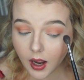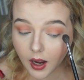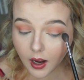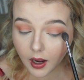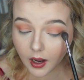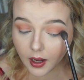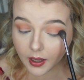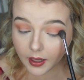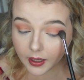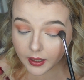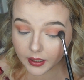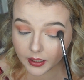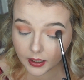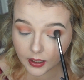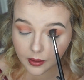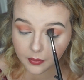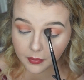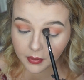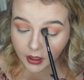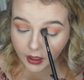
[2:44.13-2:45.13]
I
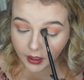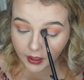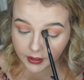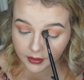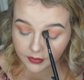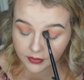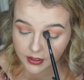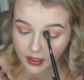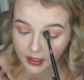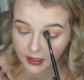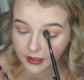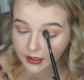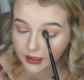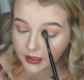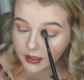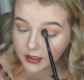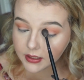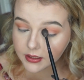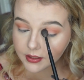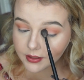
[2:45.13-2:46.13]
am kind of
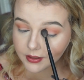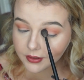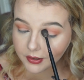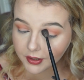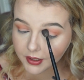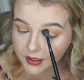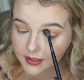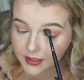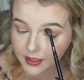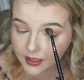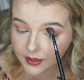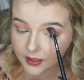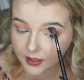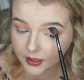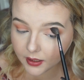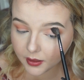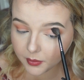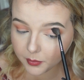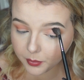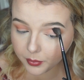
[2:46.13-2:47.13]
taking it into the crease and
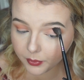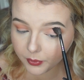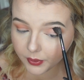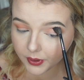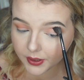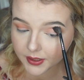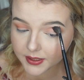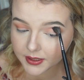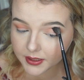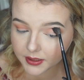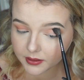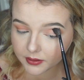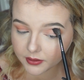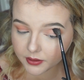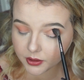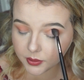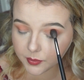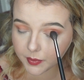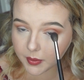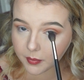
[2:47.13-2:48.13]
then I'm pressing a
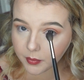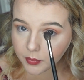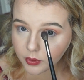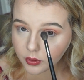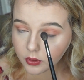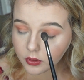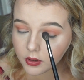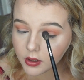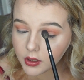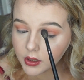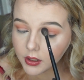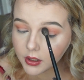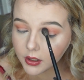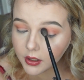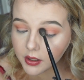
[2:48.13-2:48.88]
little bit more.